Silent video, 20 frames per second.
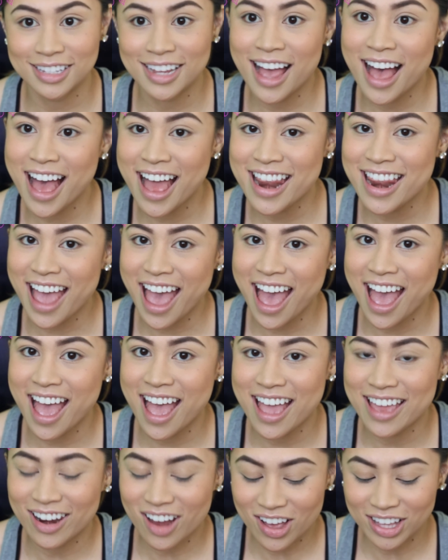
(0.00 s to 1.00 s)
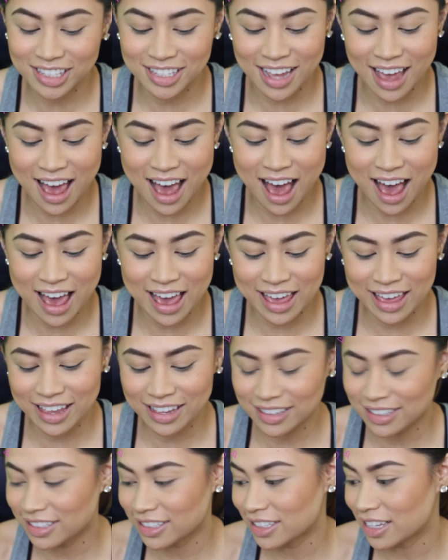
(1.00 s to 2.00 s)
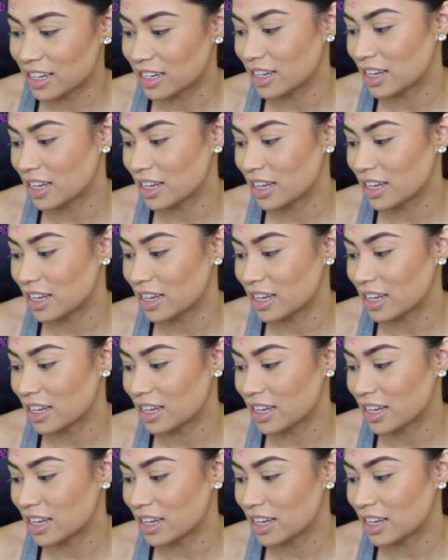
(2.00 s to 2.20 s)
done, and onto eyes.